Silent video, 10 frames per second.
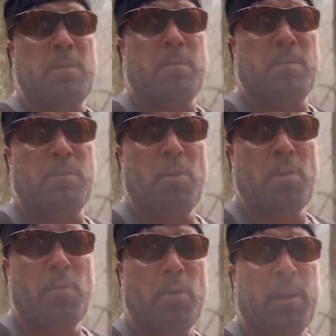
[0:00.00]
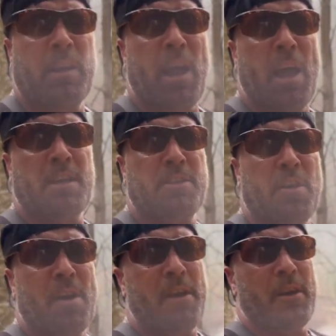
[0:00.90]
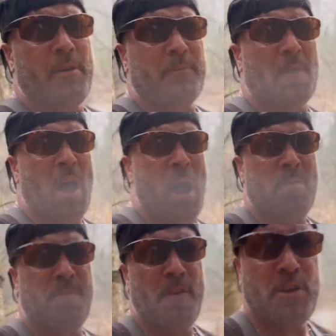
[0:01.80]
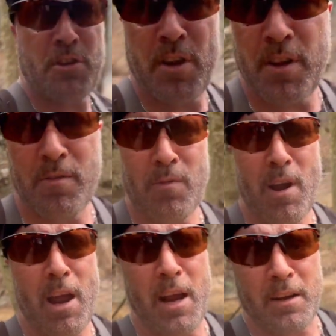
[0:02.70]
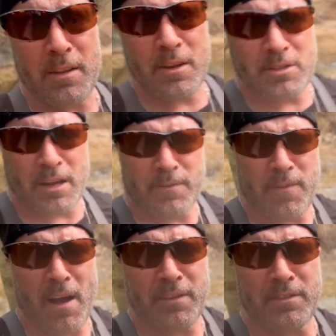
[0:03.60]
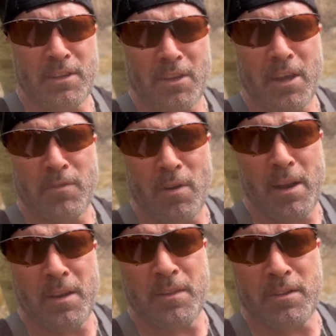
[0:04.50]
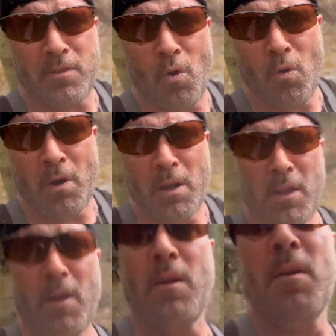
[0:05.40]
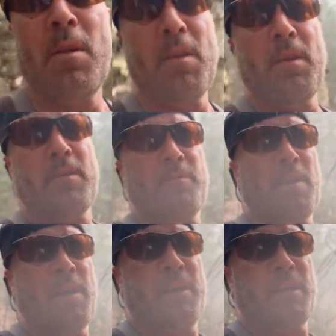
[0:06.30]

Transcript: Just to show you what a gangster I am, I'm fishing in the rain. There's like five steelhead right in this hole right there. And